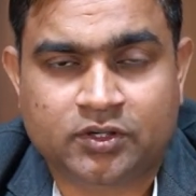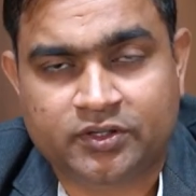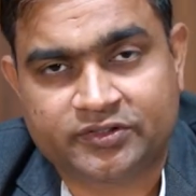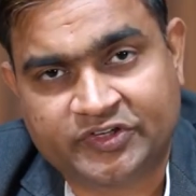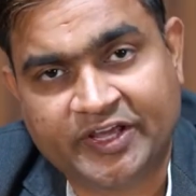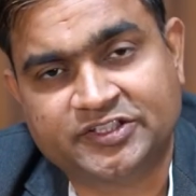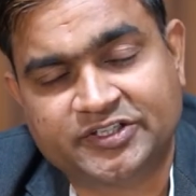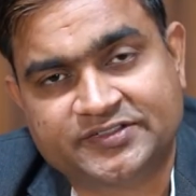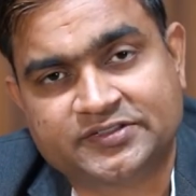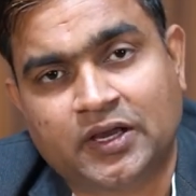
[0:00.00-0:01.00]

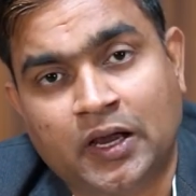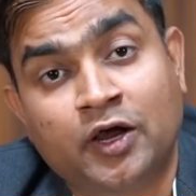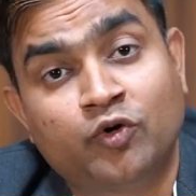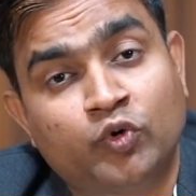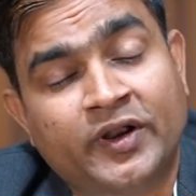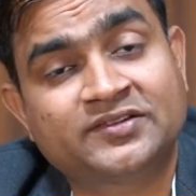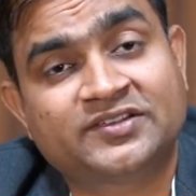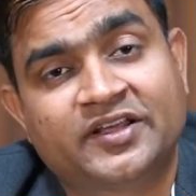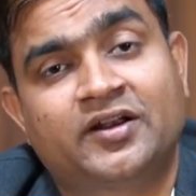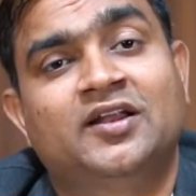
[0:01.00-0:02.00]
stages are known as
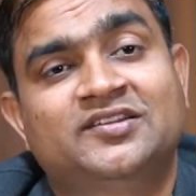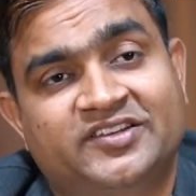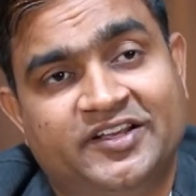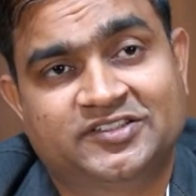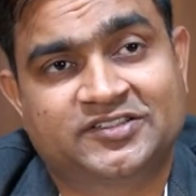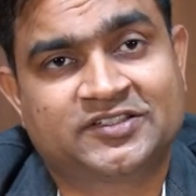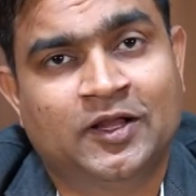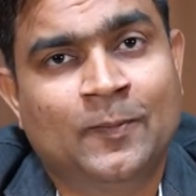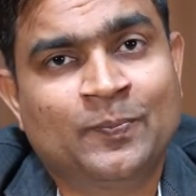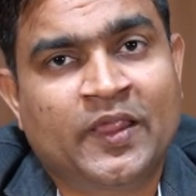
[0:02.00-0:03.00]
seral stages.
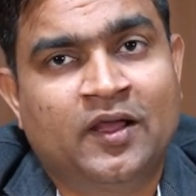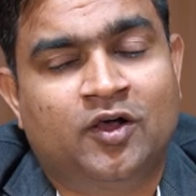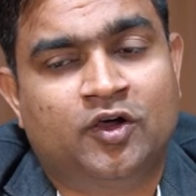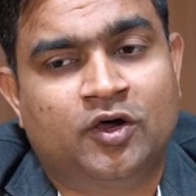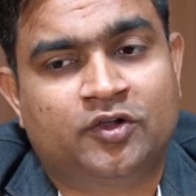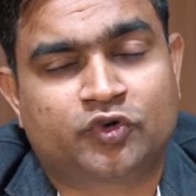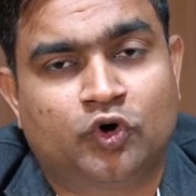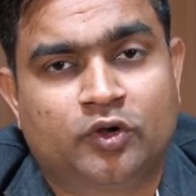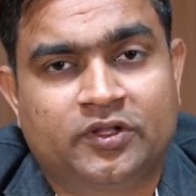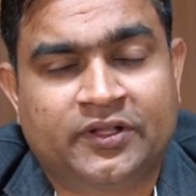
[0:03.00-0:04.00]

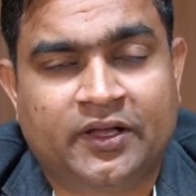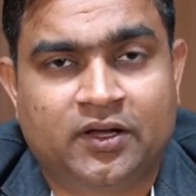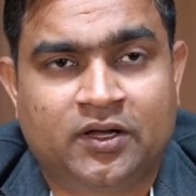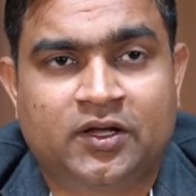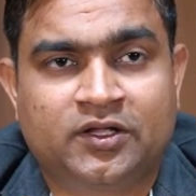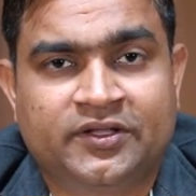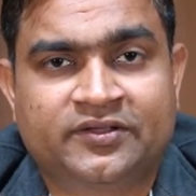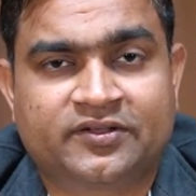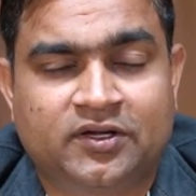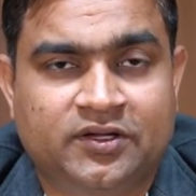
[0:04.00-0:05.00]

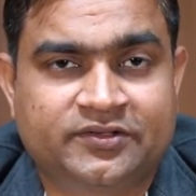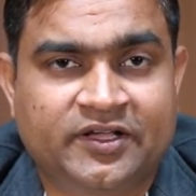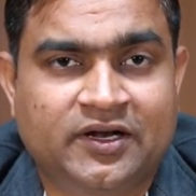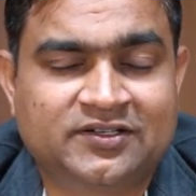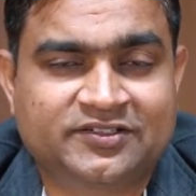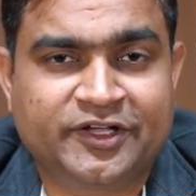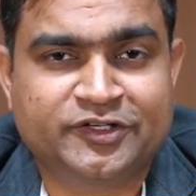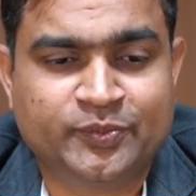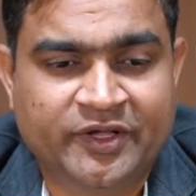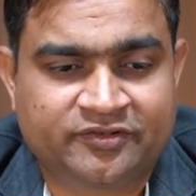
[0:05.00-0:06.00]
This seral
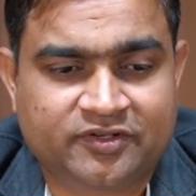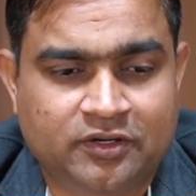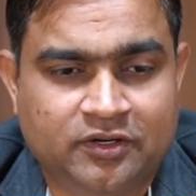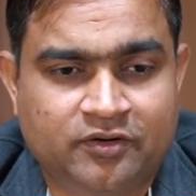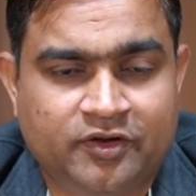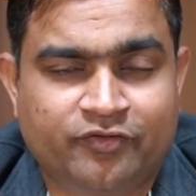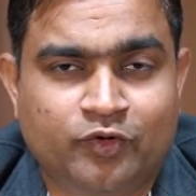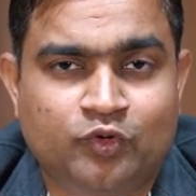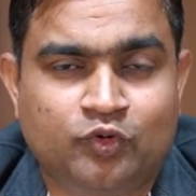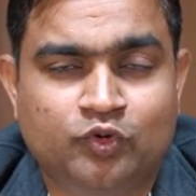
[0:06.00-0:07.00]
stage means if
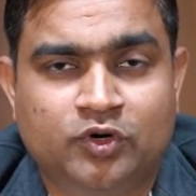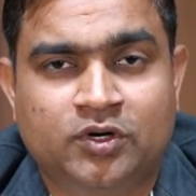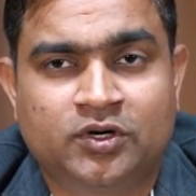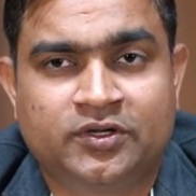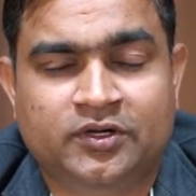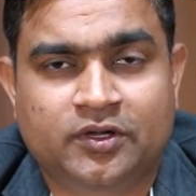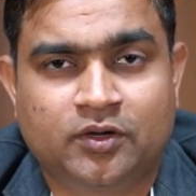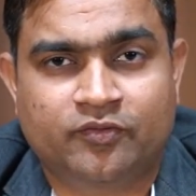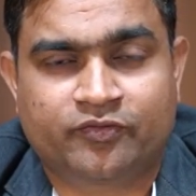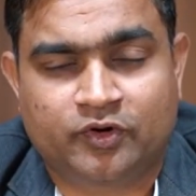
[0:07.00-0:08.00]
you,
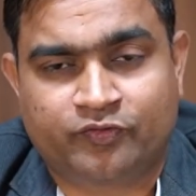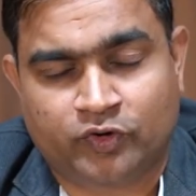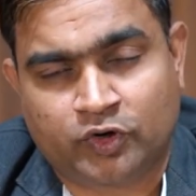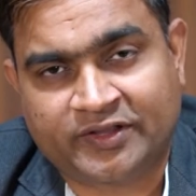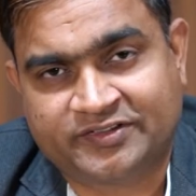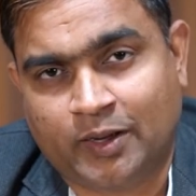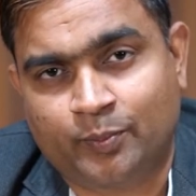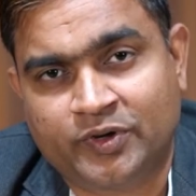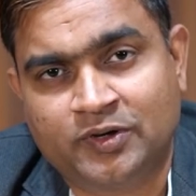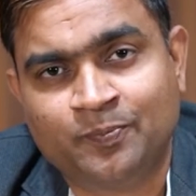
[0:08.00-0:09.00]
for
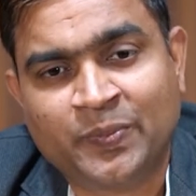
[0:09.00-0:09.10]
example,